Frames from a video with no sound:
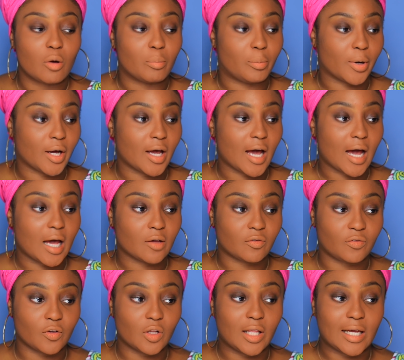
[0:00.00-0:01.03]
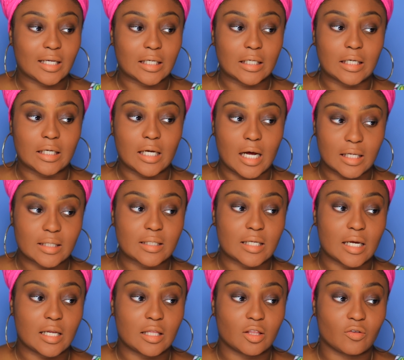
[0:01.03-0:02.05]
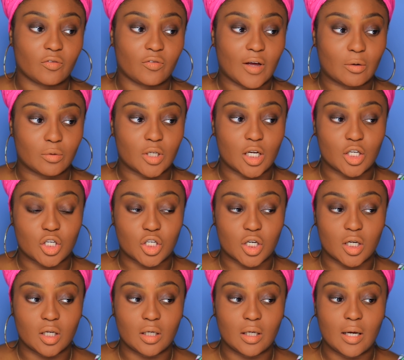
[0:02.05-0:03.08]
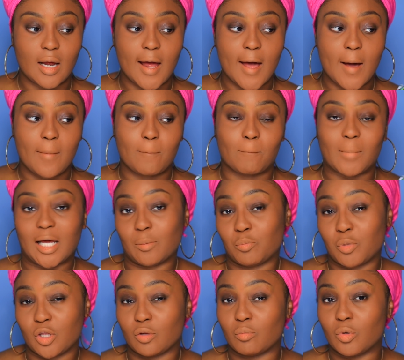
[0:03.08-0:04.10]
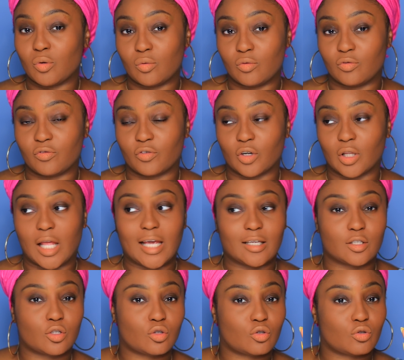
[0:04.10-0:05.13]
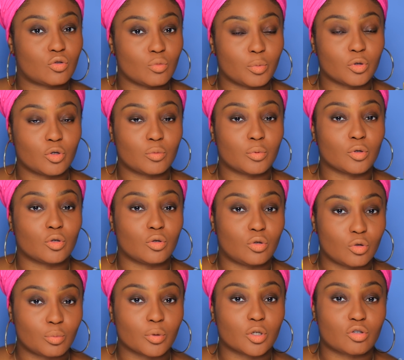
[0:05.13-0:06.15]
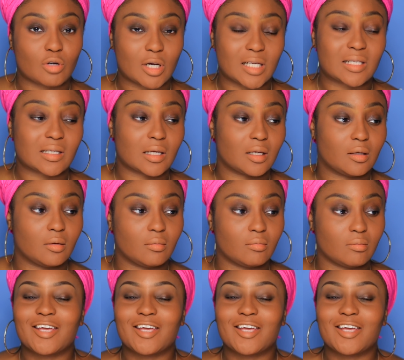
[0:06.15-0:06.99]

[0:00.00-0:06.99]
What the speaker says: But I feel like not setting the foundation might be the move for like super duper duper dry skin.